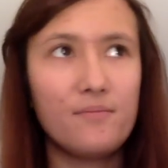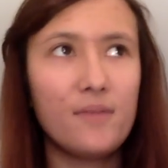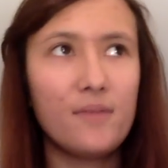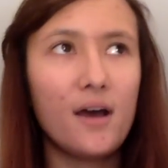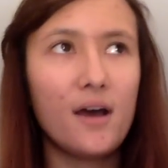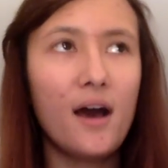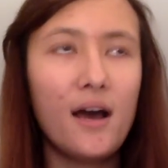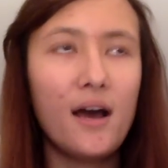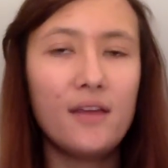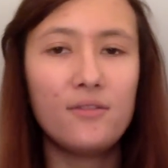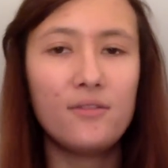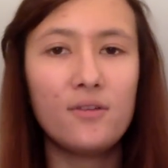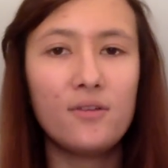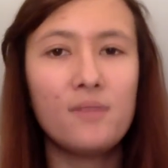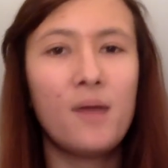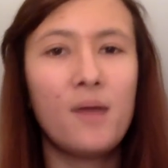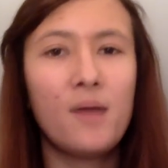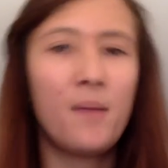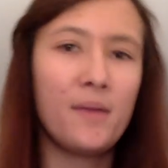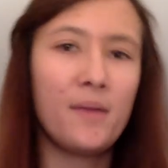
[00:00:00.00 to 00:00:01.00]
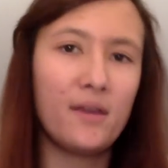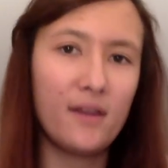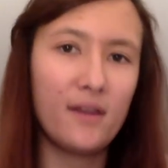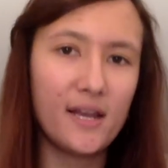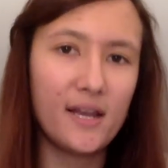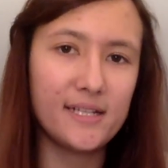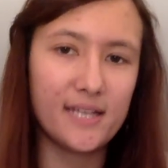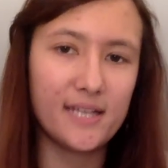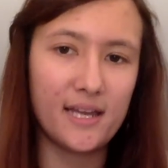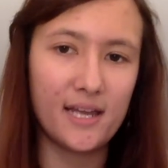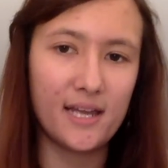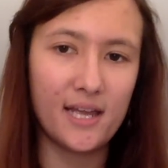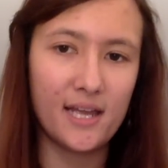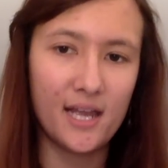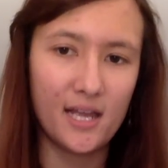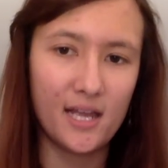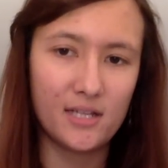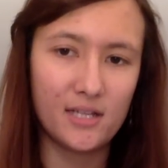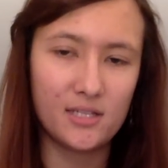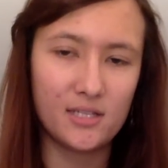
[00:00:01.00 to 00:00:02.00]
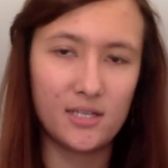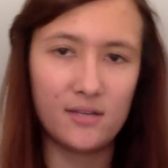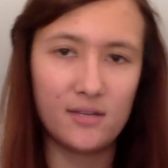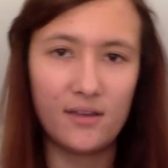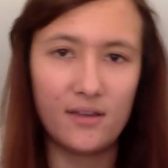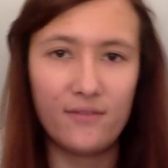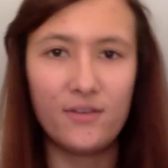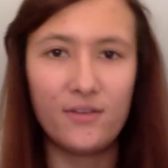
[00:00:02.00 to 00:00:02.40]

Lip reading: I thought it might be a good idea to give